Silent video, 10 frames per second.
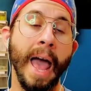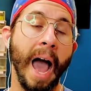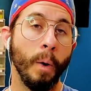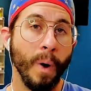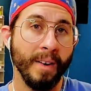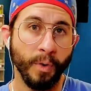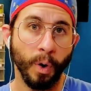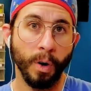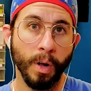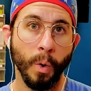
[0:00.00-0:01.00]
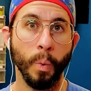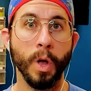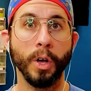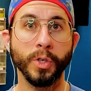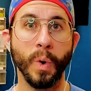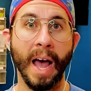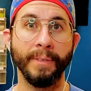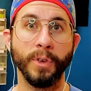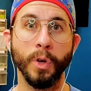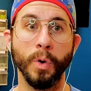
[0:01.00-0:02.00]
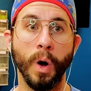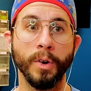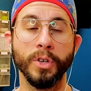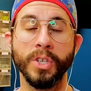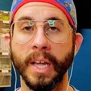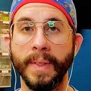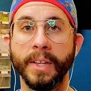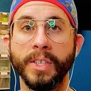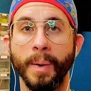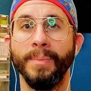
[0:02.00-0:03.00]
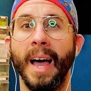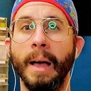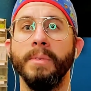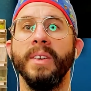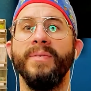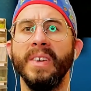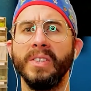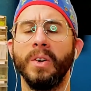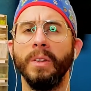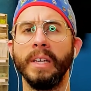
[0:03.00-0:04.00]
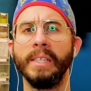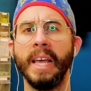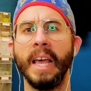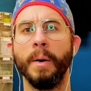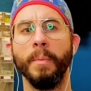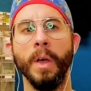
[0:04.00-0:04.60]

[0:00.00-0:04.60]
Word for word: However, we also have to understand that sometimes the physical exam